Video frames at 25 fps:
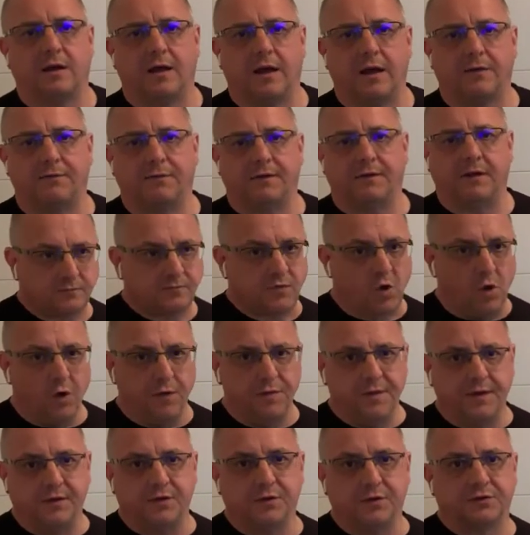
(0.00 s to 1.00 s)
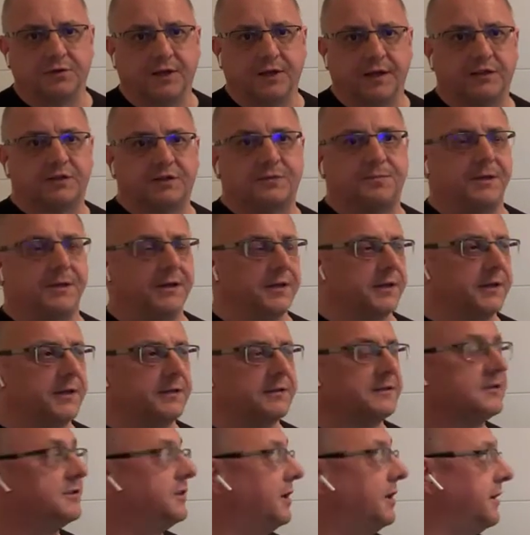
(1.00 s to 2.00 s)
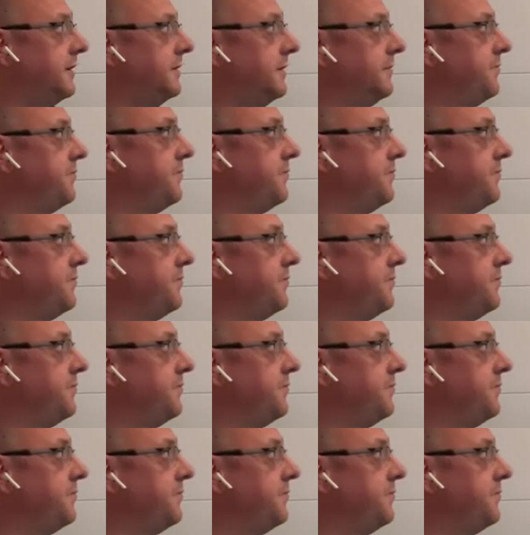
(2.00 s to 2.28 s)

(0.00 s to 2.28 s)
heavy on the user experience side.